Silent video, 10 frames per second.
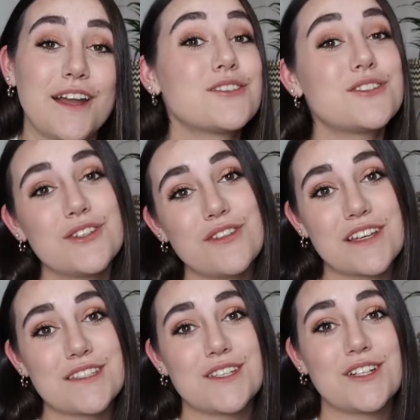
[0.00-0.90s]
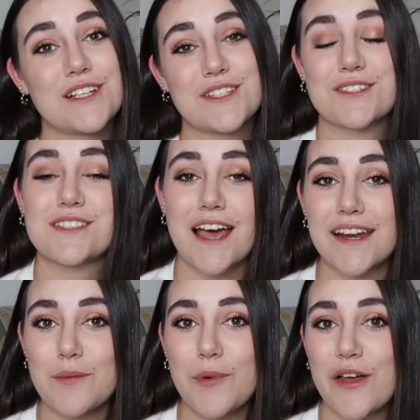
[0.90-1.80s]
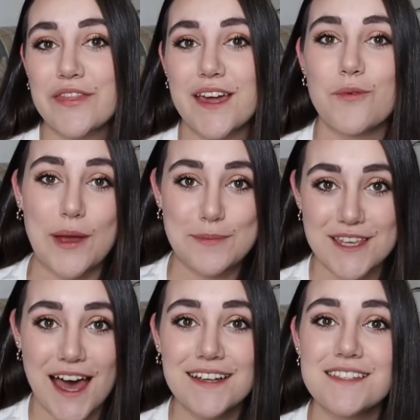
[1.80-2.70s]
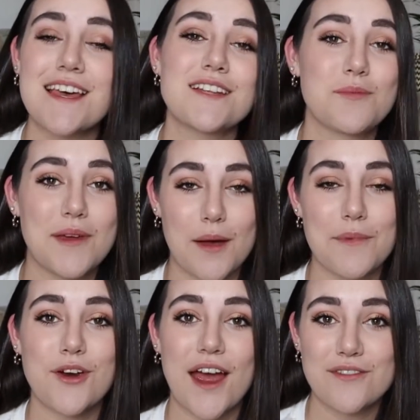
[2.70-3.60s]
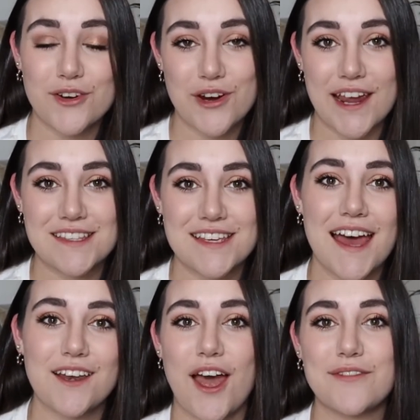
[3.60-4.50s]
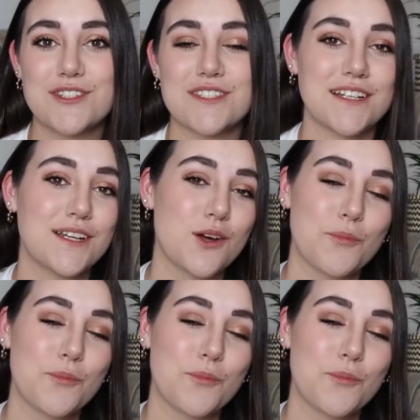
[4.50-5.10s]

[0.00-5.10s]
Now to do this, you need to sign up on their website to become a Canva creator, and you have to send in your